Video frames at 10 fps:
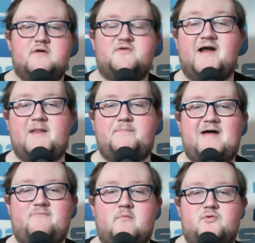The ticketing
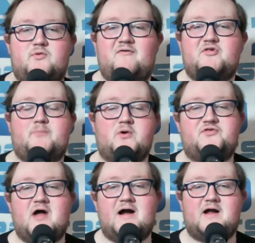platform at
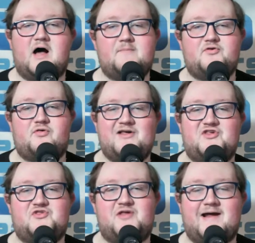
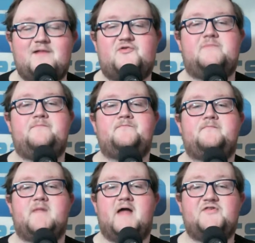12onsports.com/tickets
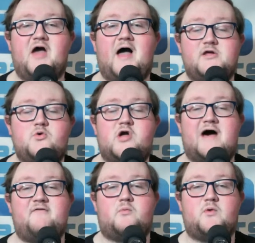has got you
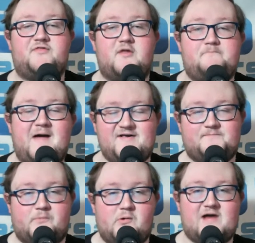covered with the
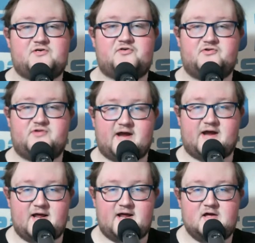best prices in
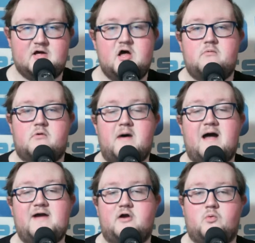ticketing.
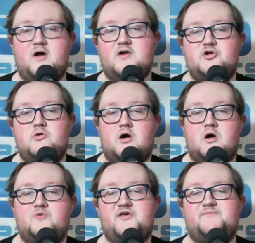Reminder,
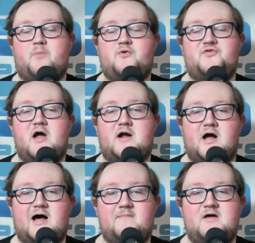
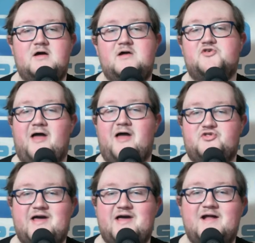
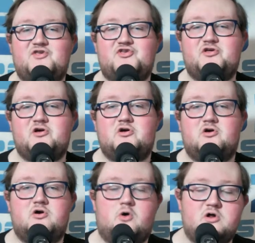12ozsports.com/tickets
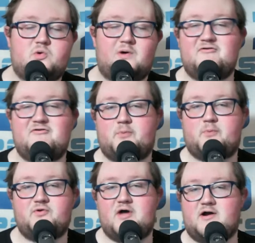or
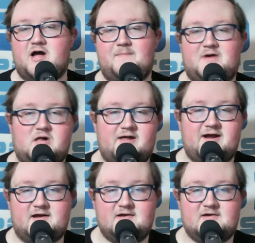12onsports.com.
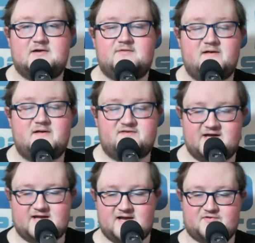Click the
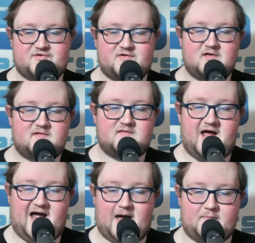tickets
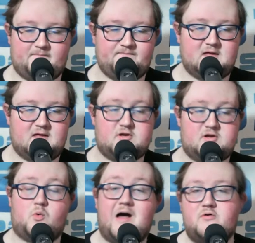tab. I
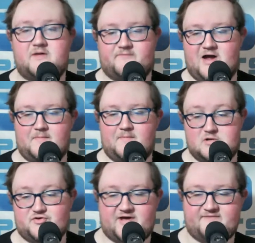mean, you're welcome for helping
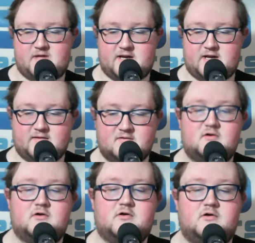you save money.
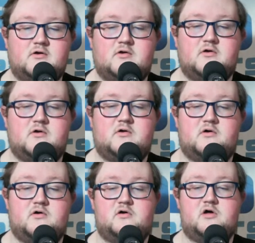
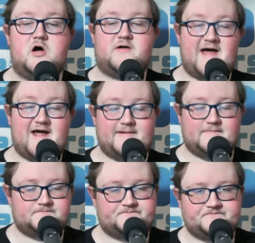Okay.